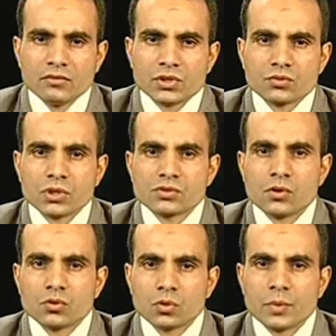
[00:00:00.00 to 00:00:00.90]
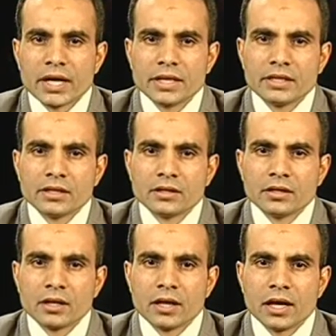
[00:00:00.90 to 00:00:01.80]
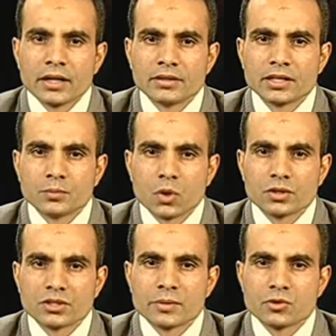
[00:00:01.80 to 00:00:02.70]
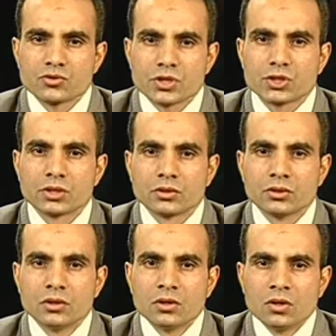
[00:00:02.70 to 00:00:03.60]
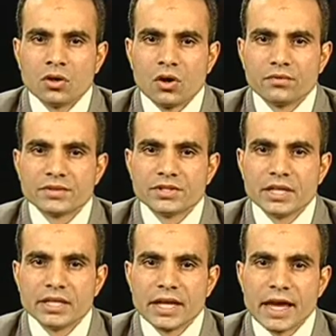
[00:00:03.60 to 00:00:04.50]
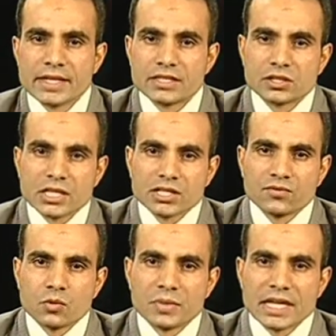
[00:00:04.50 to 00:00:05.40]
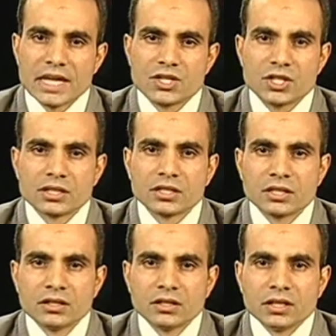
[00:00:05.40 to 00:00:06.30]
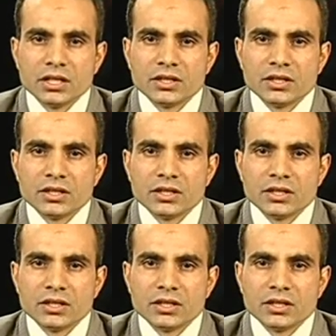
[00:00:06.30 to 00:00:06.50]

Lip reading: which was followed by another important demonstration of DNA as the transforming agent in